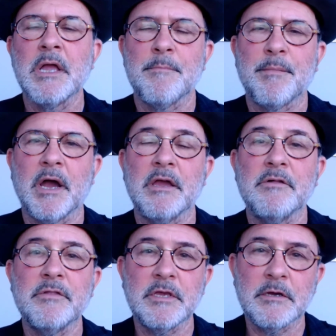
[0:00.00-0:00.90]
by
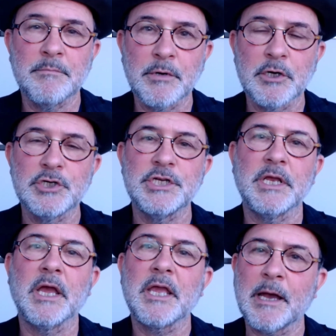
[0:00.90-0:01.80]
the
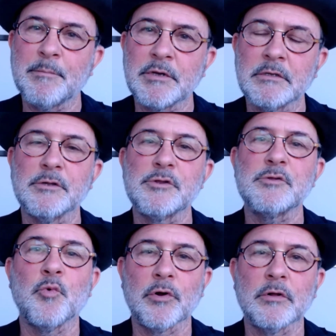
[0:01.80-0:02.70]
emerging capitalist
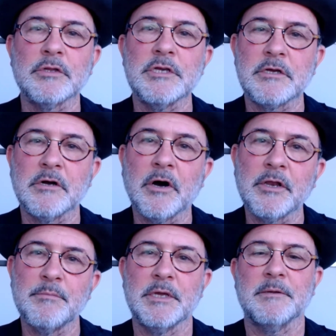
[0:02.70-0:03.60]
world
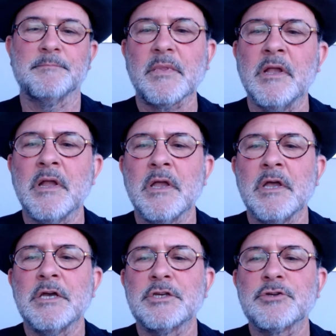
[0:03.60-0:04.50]
economy.
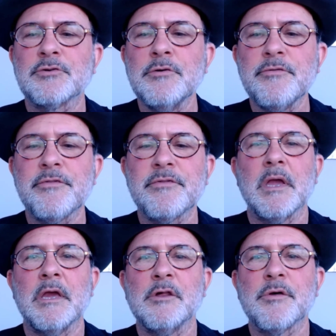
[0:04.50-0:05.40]
Truth
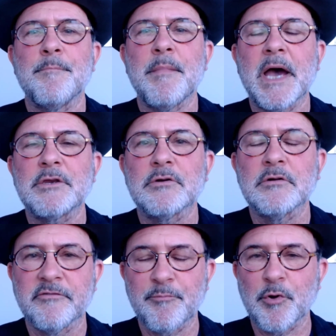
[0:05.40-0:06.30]
is a matter
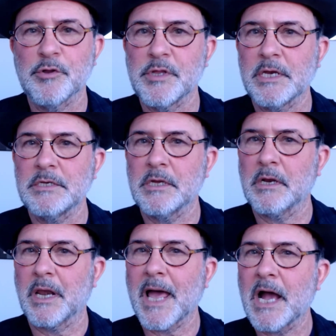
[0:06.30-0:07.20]
of
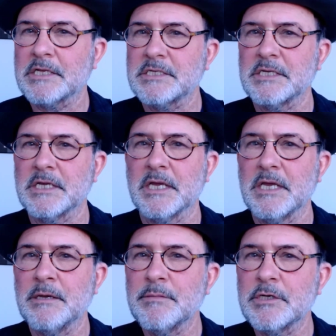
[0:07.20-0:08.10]
presenting lasting
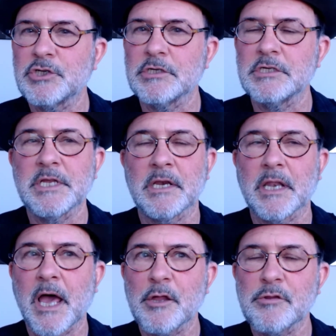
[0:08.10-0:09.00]
images and
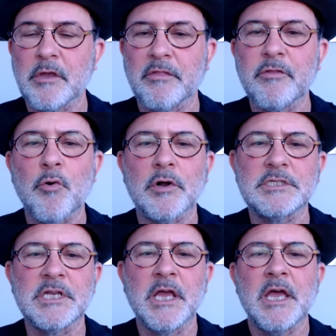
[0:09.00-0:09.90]
lasting
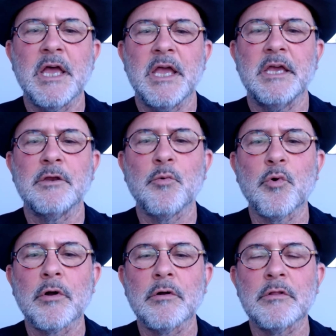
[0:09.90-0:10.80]
thoughts in a
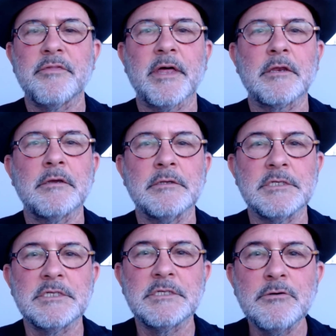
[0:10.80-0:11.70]
world that
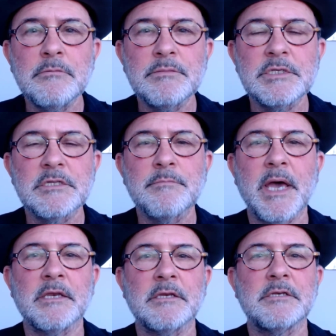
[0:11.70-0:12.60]
consumes them
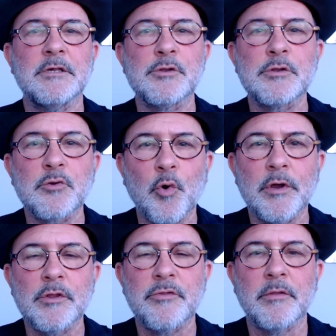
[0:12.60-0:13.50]
and
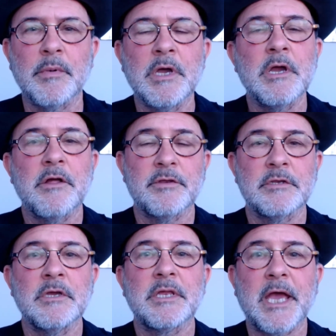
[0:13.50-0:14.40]
destroys them, that
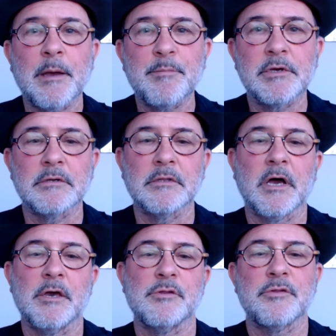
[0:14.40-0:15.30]

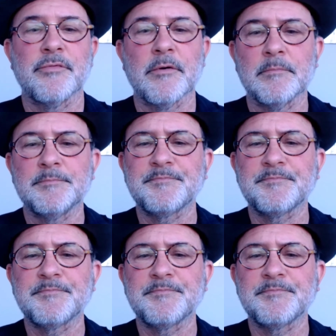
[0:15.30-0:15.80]
capitalizes them.